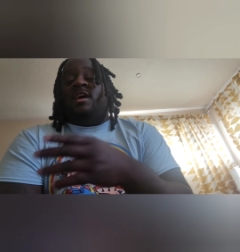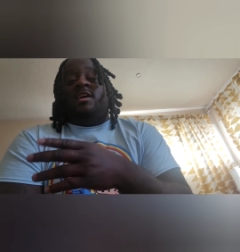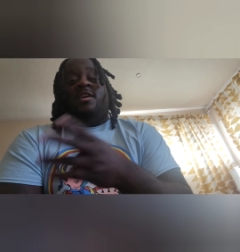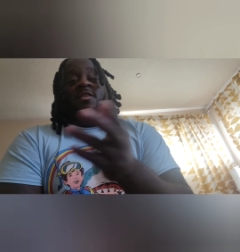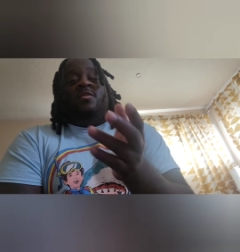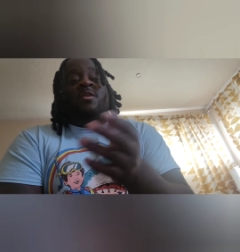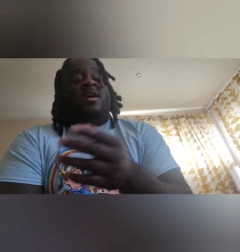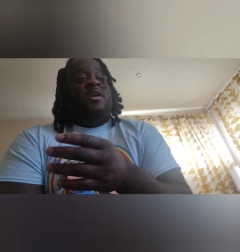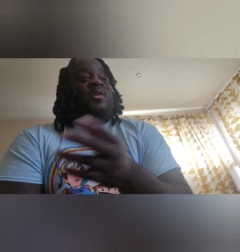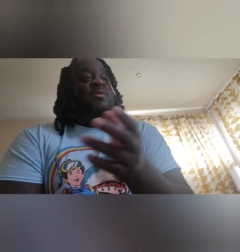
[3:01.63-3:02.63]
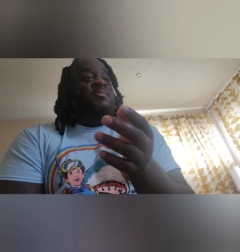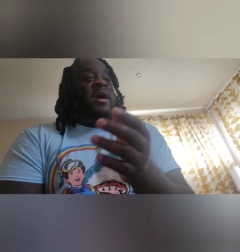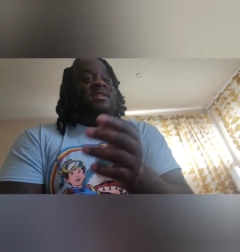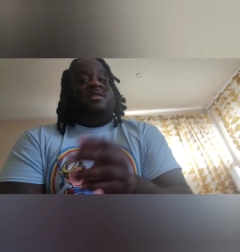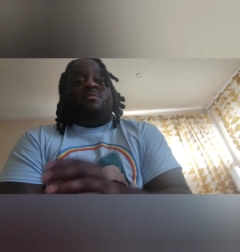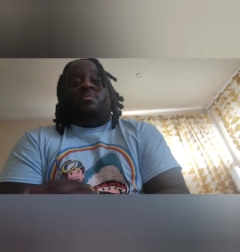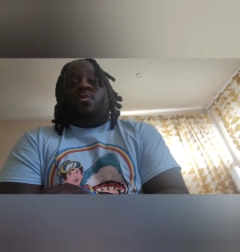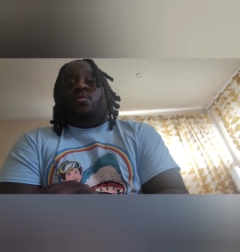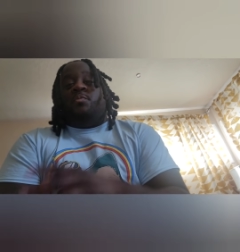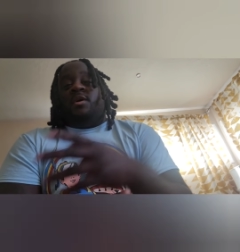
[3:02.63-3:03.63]
taking her back to the
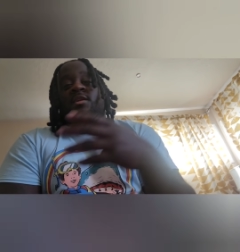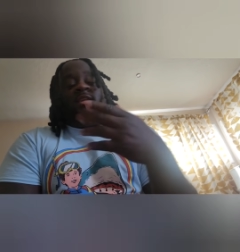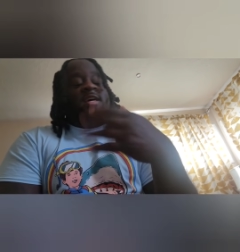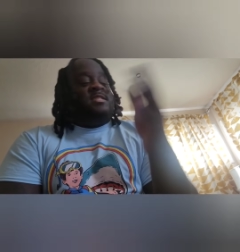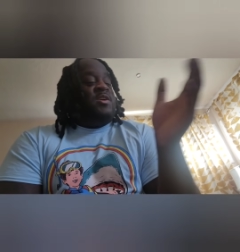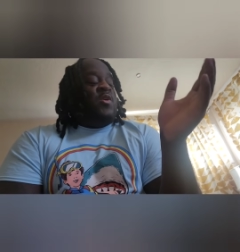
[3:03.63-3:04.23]
boot. But that's a